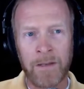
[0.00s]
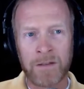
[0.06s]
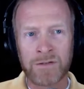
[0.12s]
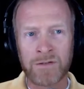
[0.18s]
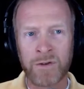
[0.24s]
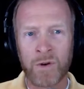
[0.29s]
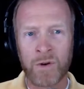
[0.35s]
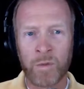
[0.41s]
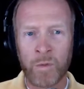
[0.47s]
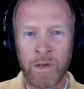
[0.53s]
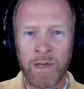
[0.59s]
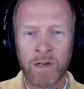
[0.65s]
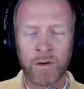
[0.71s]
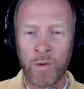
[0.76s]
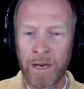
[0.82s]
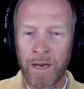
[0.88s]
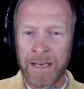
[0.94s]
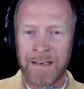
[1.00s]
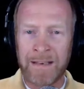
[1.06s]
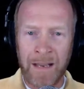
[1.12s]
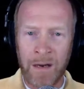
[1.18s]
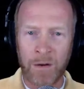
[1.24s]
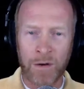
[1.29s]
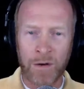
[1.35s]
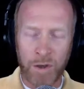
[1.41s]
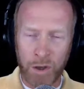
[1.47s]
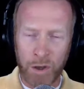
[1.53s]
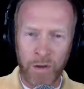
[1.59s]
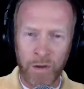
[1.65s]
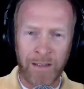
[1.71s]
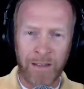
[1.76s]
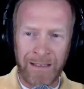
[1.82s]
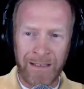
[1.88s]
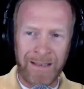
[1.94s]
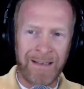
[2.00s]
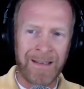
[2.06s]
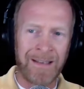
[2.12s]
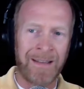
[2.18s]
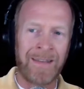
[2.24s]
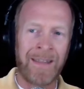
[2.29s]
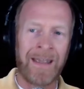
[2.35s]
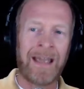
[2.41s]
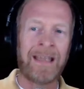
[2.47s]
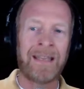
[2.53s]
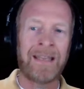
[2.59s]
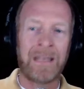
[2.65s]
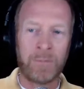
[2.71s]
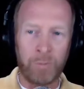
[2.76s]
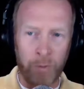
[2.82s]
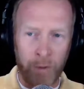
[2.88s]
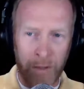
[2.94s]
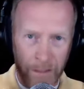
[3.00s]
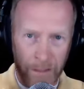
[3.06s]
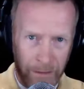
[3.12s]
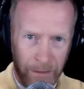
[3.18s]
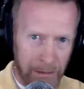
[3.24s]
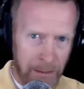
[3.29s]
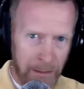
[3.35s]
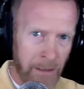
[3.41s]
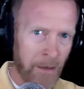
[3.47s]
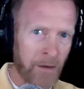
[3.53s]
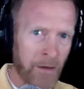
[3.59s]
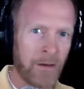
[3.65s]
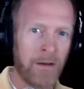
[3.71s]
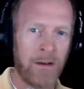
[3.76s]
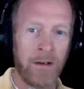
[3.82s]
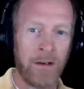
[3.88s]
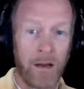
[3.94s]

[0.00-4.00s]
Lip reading: So we are right now currently in that Hebraic year